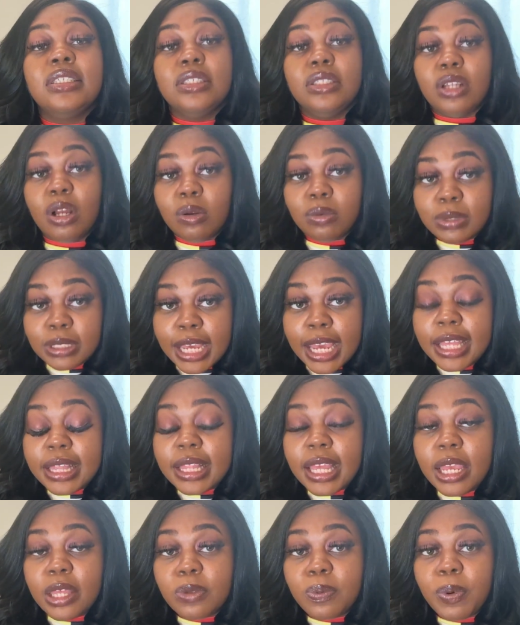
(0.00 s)
Don't take
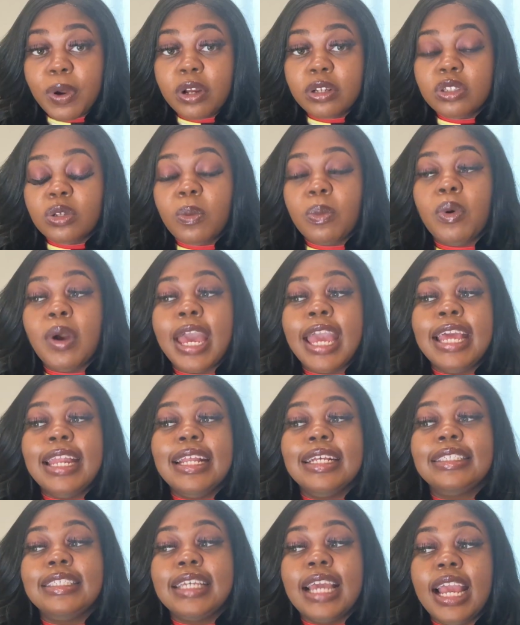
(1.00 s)
things personal, but at
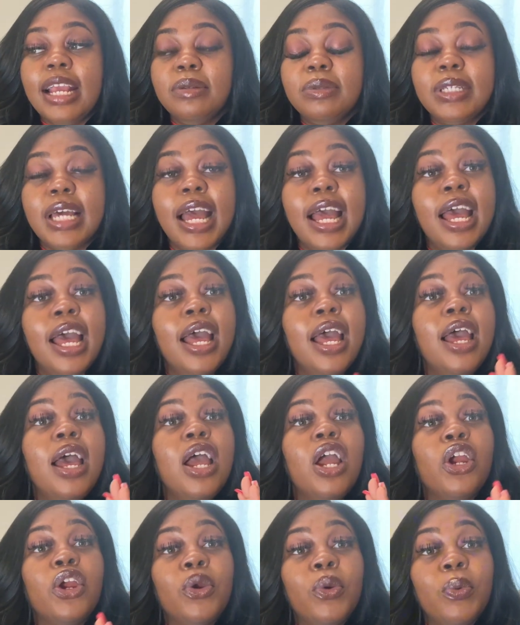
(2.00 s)
the same time,
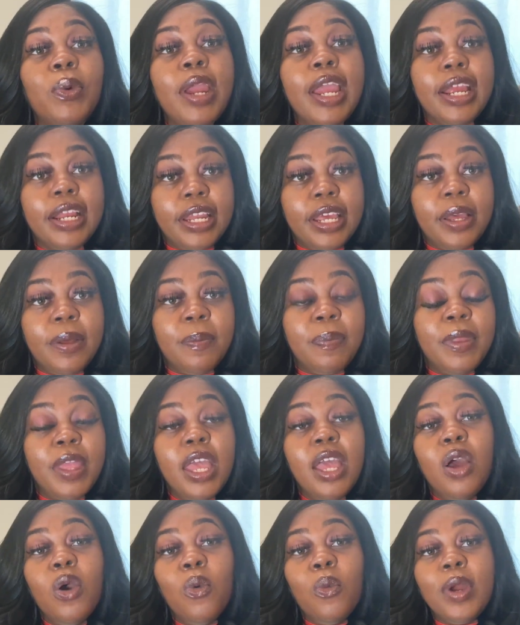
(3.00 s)
correct him.
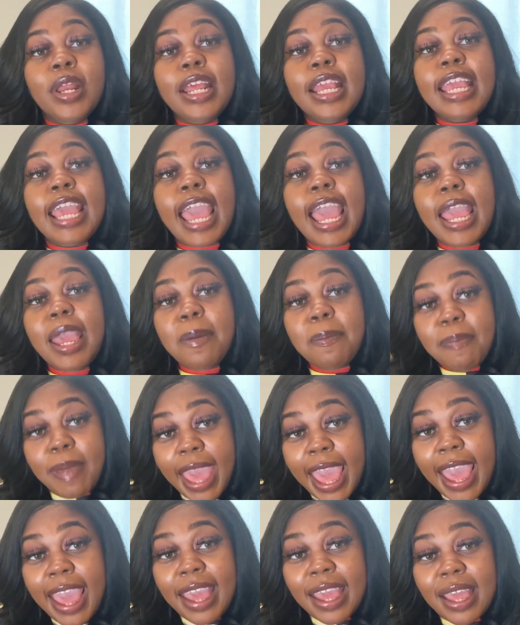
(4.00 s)
When he came
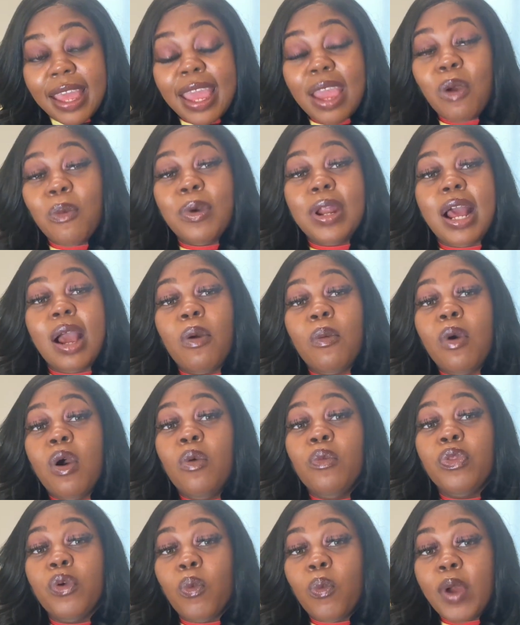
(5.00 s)
back and when I was
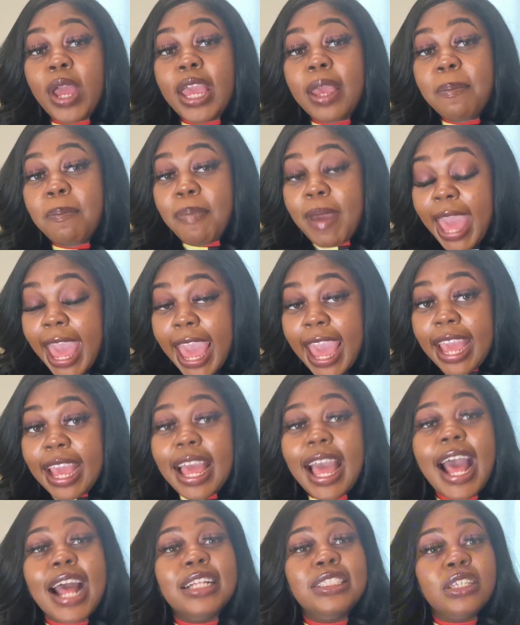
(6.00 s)
on the way back,
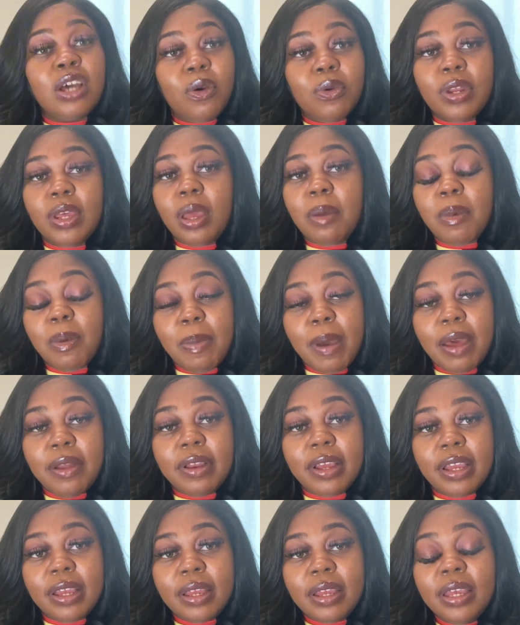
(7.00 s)
I talked to him about
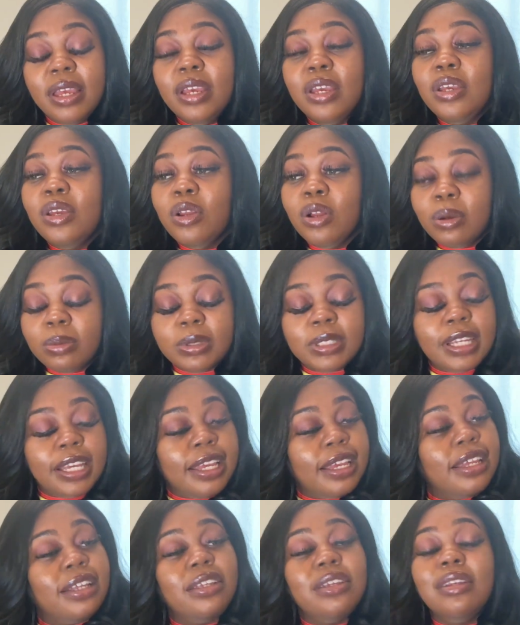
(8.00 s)
it. You know what I'm
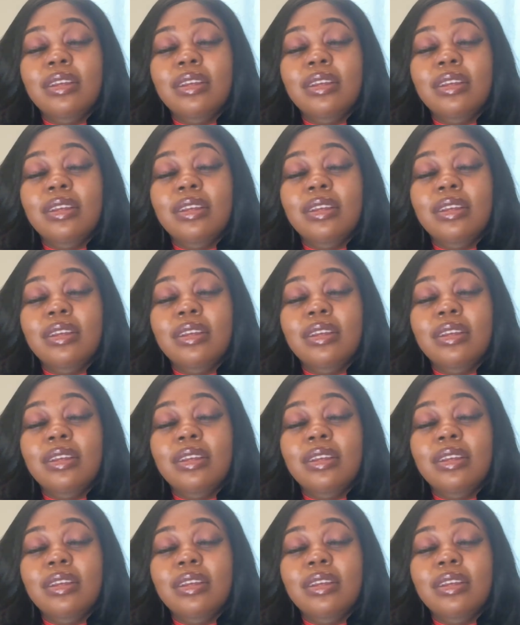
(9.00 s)
saying?